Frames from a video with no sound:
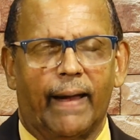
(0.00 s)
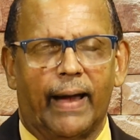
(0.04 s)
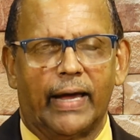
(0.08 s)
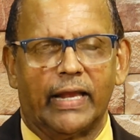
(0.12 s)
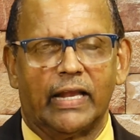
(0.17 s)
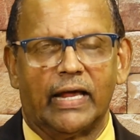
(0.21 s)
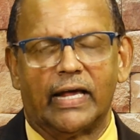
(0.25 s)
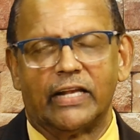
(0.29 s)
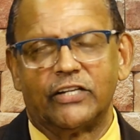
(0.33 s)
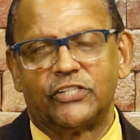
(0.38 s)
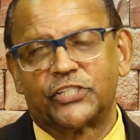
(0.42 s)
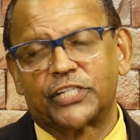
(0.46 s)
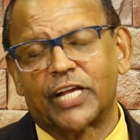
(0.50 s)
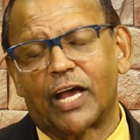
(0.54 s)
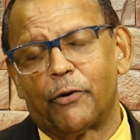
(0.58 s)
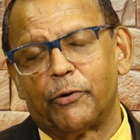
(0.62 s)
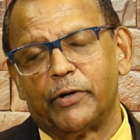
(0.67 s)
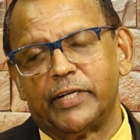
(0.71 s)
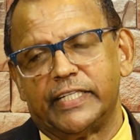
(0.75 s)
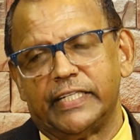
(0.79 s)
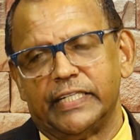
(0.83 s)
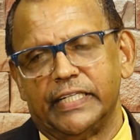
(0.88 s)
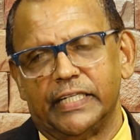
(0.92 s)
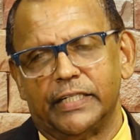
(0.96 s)
and
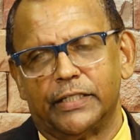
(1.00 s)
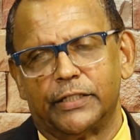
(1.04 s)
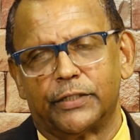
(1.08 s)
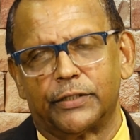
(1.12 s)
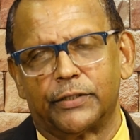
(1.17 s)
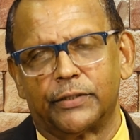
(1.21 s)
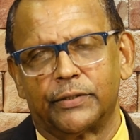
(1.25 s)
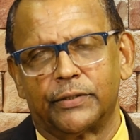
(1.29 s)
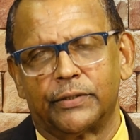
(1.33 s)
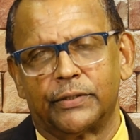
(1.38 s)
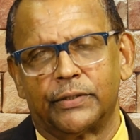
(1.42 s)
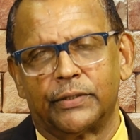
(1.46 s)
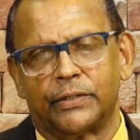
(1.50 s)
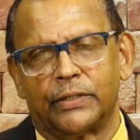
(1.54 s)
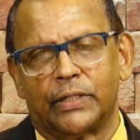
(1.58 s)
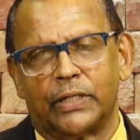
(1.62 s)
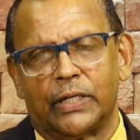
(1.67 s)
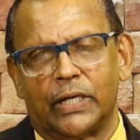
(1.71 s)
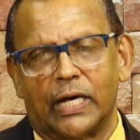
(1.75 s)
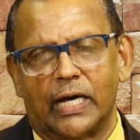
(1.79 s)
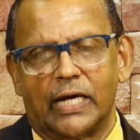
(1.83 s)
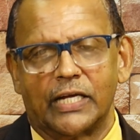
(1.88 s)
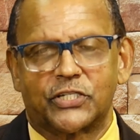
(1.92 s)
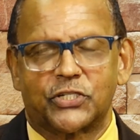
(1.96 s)
charity.
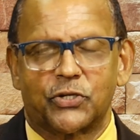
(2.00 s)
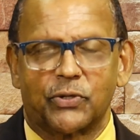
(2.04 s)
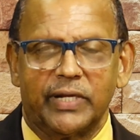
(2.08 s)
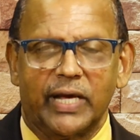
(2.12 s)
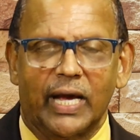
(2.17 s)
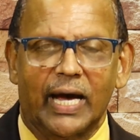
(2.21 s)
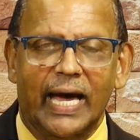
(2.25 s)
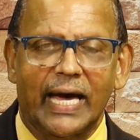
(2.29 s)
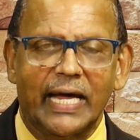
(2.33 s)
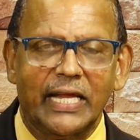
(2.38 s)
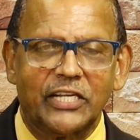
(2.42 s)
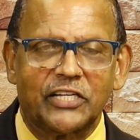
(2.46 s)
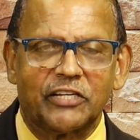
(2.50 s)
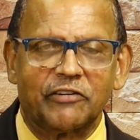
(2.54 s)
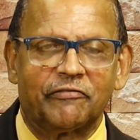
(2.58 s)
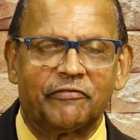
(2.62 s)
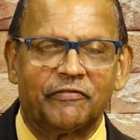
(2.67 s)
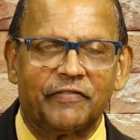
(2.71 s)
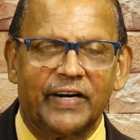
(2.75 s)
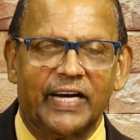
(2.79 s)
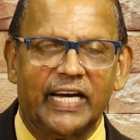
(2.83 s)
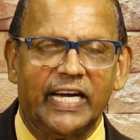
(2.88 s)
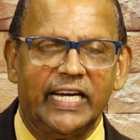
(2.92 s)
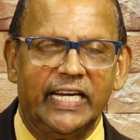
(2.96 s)
And so they had to
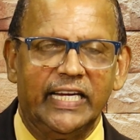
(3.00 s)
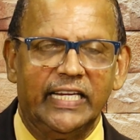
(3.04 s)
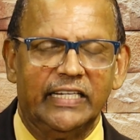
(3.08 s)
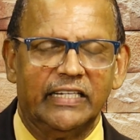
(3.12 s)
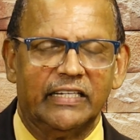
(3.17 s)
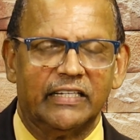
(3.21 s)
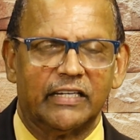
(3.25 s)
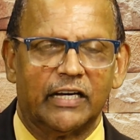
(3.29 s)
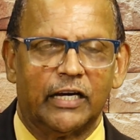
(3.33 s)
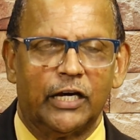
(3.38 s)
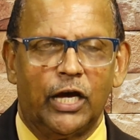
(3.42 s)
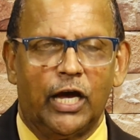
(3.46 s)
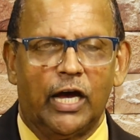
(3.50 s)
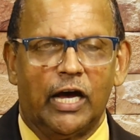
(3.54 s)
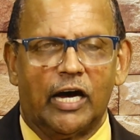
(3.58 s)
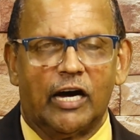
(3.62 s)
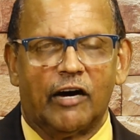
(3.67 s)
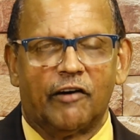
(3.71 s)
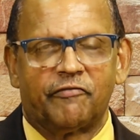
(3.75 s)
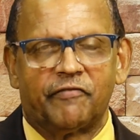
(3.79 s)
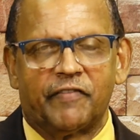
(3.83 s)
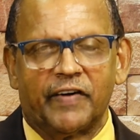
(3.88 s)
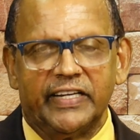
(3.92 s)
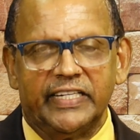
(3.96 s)
find
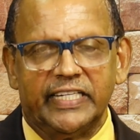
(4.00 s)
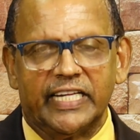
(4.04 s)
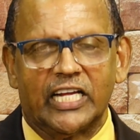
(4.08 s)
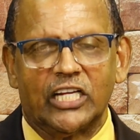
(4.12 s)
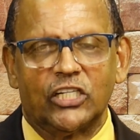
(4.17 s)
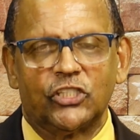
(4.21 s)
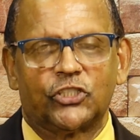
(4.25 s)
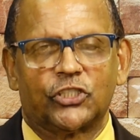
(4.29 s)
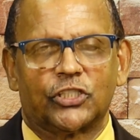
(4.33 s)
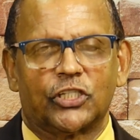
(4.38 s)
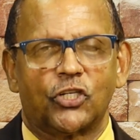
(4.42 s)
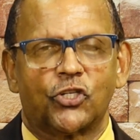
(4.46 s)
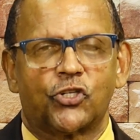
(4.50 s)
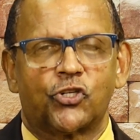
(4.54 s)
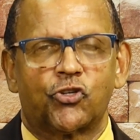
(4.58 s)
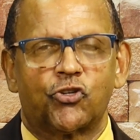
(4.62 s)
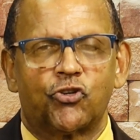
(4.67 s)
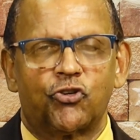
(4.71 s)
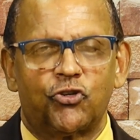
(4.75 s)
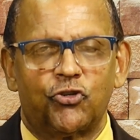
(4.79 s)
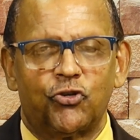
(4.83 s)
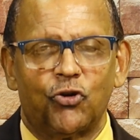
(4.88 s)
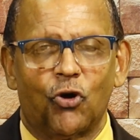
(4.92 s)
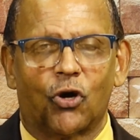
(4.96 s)
a financial
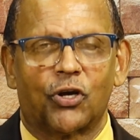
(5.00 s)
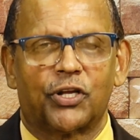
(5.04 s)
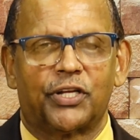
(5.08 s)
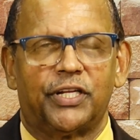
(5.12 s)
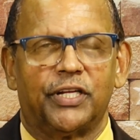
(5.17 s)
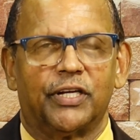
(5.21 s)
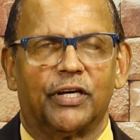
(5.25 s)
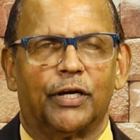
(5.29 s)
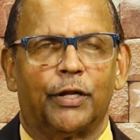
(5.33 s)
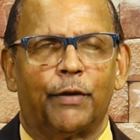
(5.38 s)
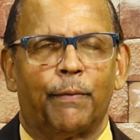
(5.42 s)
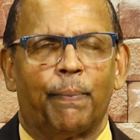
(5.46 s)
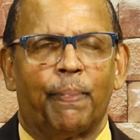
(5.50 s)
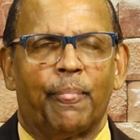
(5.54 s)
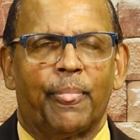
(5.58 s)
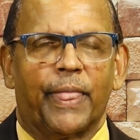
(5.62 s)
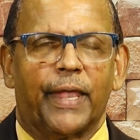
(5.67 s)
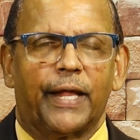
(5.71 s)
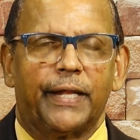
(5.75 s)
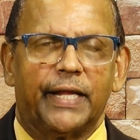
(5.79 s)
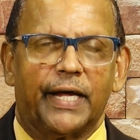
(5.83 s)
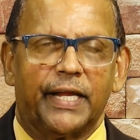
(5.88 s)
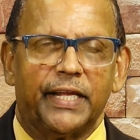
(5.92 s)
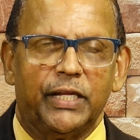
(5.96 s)
structure
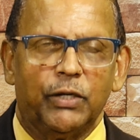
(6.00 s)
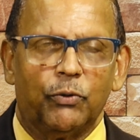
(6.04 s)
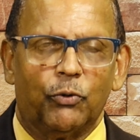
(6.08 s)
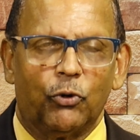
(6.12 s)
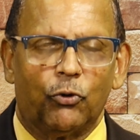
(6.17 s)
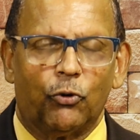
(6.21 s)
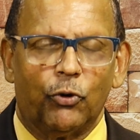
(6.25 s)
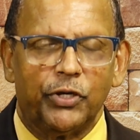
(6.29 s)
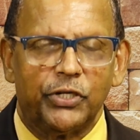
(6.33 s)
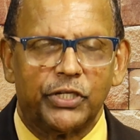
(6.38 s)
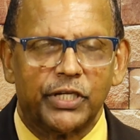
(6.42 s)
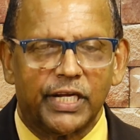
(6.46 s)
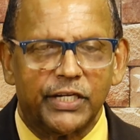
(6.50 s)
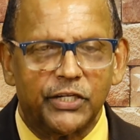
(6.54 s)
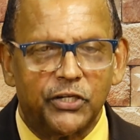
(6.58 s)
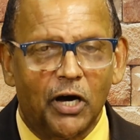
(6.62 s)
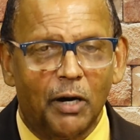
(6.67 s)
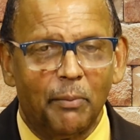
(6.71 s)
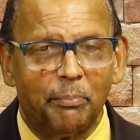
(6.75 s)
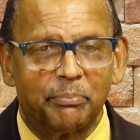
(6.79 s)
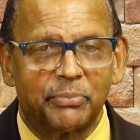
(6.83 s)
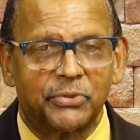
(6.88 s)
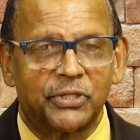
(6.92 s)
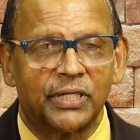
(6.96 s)
that they were going to
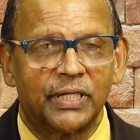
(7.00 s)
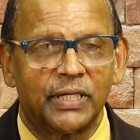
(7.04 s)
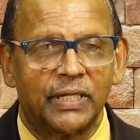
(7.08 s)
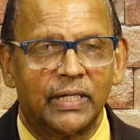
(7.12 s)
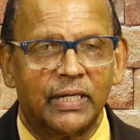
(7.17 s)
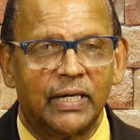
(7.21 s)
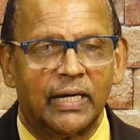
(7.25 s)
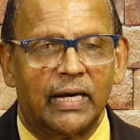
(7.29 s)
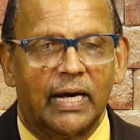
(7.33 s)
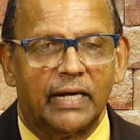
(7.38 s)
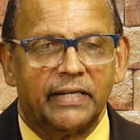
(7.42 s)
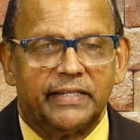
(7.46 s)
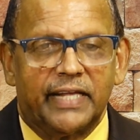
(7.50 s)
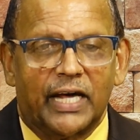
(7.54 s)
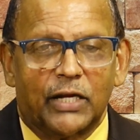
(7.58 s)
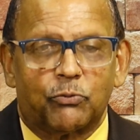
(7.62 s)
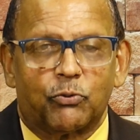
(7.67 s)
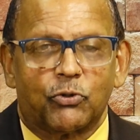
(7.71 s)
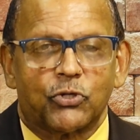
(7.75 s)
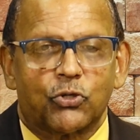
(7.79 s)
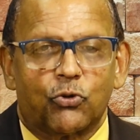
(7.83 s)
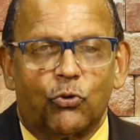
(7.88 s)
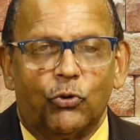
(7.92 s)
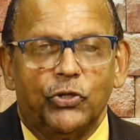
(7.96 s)
adopt
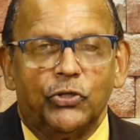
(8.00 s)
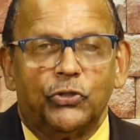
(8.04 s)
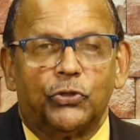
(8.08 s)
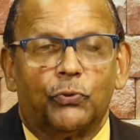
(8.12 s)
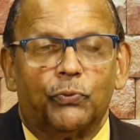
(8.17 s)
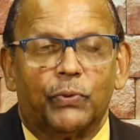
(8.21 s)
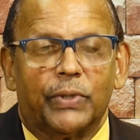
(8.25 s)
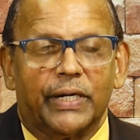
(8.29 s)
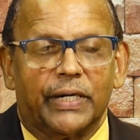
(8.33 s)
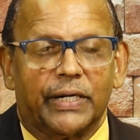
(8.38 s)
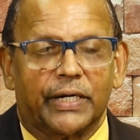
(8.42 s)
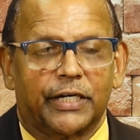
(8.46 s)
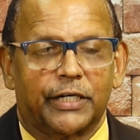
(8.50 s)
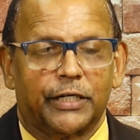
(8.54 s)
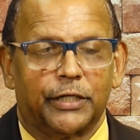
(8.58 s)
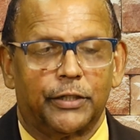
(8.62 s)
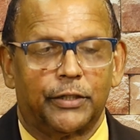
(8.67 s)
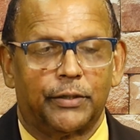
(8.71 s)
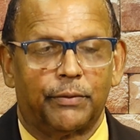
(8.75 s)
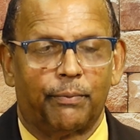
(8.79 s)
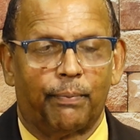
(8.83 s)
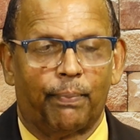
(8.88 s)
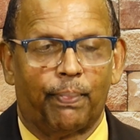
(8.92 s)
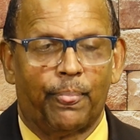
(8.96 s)
that was going to work.
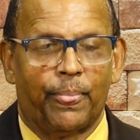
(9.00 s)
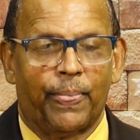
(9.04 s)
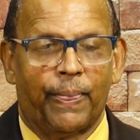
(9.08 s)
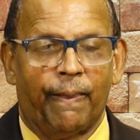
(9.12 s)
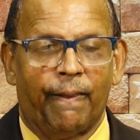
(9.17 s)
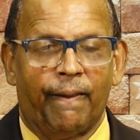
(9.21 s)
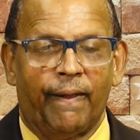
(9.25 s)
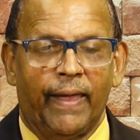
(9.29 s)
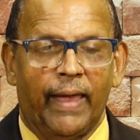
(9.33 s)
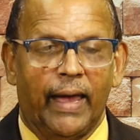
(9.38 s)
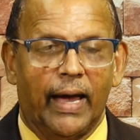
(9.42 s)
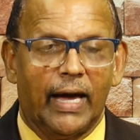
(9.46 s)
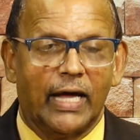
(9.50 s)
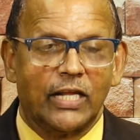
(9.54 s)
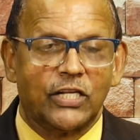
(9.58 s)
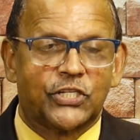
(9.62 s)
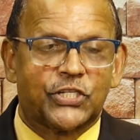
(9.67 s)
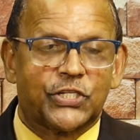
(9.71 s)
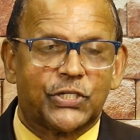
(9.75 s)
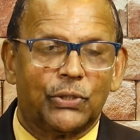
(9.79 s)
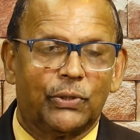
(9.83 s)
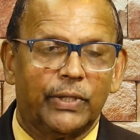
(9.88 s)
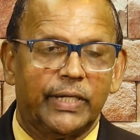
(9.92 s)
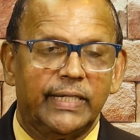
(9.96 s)

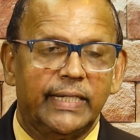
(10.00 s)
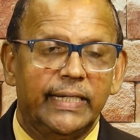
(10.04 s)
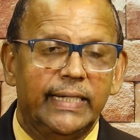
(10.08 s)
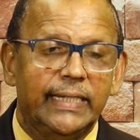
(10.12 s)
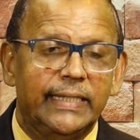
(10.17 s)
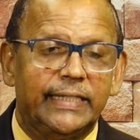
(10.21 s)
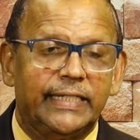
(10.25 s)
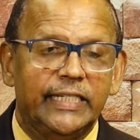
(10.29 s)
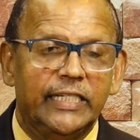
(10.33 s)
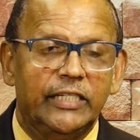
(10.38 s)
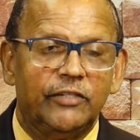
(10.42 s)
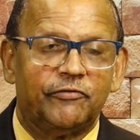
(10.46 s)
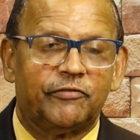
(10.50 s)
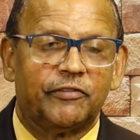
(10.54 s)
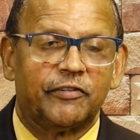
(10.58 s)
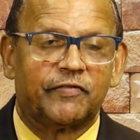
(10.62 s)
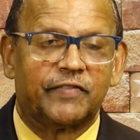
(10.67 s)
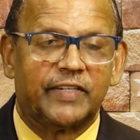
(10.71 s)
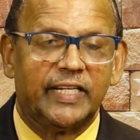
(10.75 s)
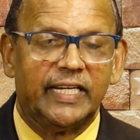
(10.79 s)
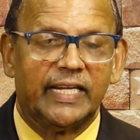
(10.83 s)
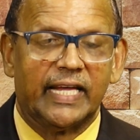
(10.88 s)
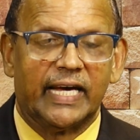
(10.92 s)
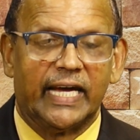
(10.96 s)
And so in
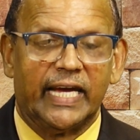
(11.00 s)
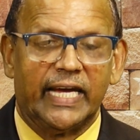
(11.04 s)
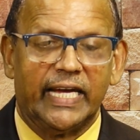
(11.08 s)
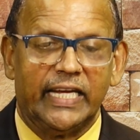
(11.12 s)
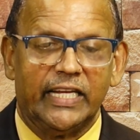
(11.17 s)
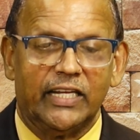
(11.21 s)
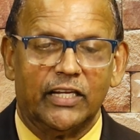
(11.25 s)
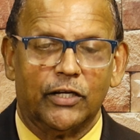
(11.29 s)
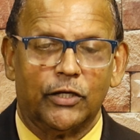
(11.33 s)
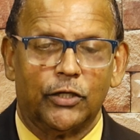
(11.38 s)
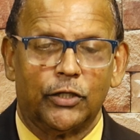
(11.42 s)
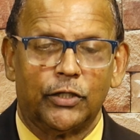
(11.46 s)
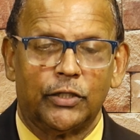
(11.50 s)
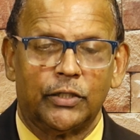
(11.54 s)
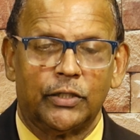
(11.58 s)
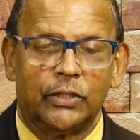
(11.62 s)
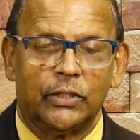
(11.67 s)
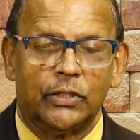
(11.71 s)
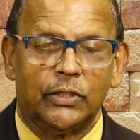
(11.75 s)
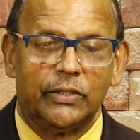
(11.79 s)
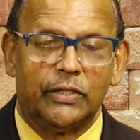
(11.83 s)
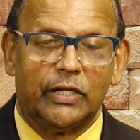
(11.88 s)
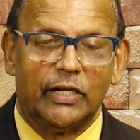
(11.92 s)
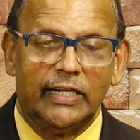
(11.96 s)
1859,
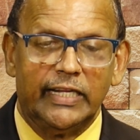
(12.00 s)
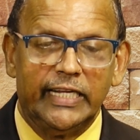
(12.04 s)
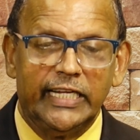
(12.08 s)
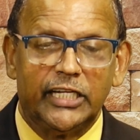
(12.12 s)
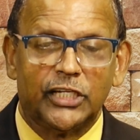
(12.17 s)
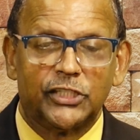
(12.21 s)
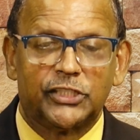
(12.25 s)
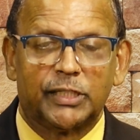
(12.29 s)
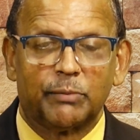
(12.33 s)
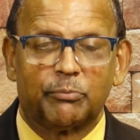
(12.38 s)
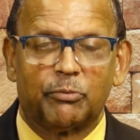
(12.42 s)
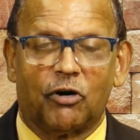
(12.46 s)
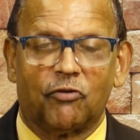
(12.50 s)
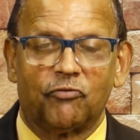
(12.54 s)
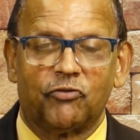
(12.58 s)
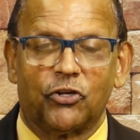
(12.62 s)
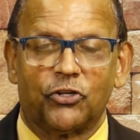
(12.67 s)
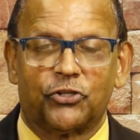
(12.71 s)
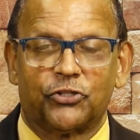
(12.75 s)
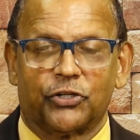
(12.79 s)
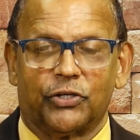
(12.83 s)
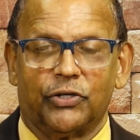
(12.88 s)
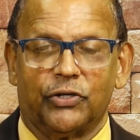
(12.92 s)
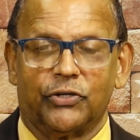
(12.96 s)
the leadership of
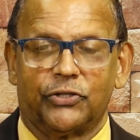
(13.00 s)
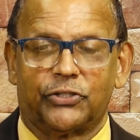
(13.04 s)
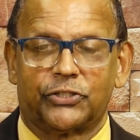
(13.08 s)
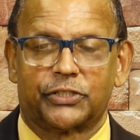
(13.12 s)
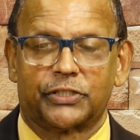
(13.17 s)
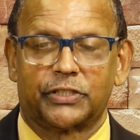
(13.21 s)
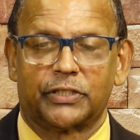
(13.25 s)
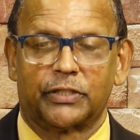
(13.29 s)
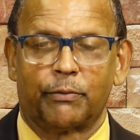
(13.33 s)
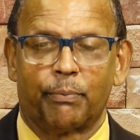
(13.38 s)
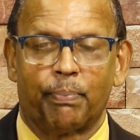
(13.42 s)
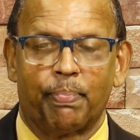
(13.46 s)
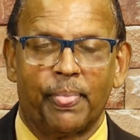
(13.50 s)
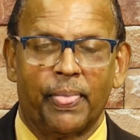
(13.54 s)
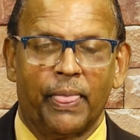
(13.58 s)
the church